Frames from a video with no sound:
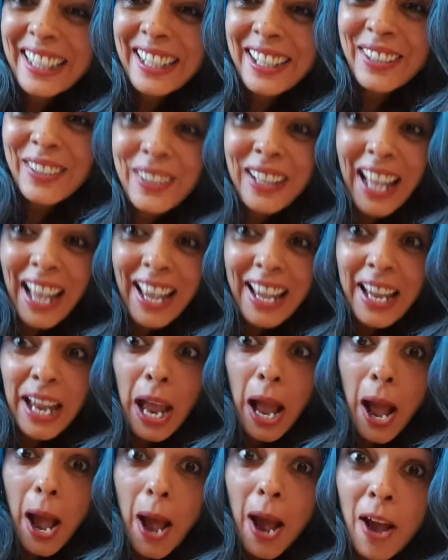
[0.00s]
Okay,
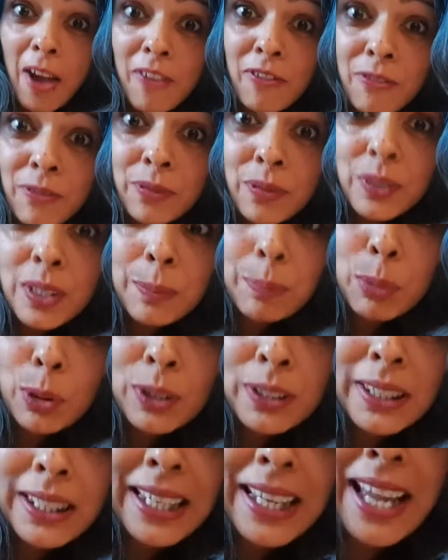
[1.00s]
I've
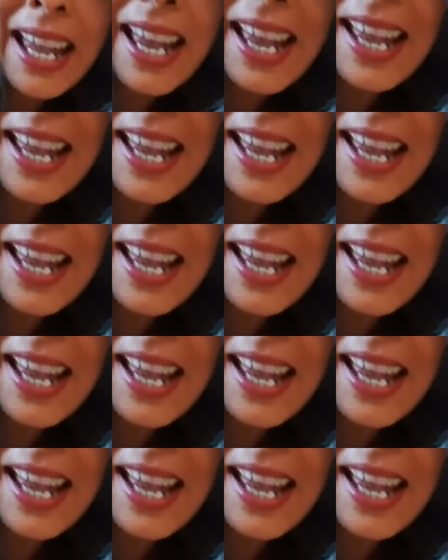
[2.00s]
put the